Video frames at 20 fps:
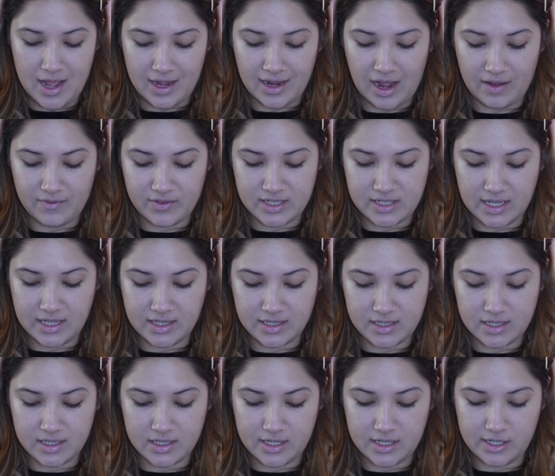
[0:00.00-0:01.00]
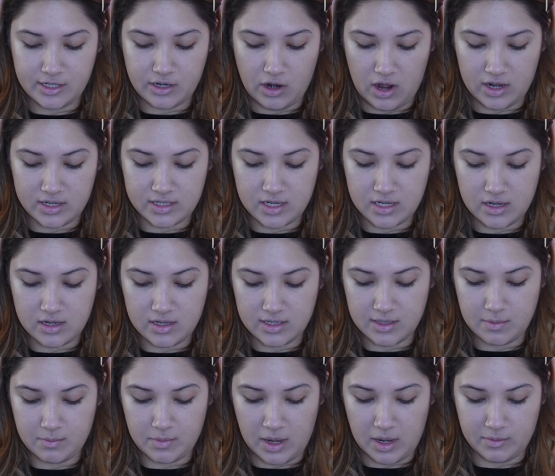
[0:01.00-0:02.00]
Covers instantly dark
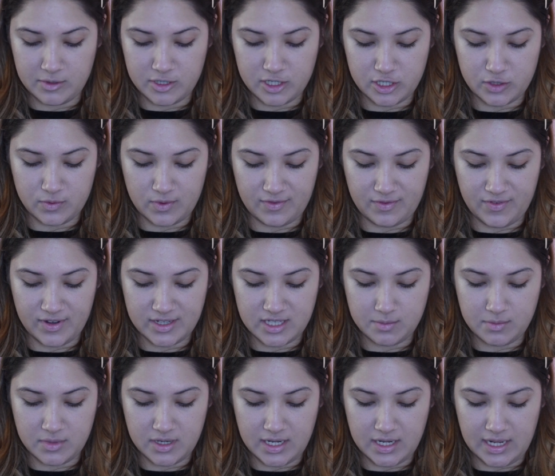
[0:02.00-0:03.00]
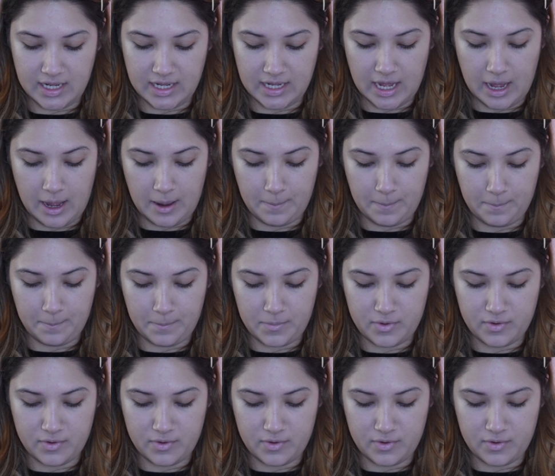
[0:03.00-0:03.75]
circles and blemishes with vitamin E and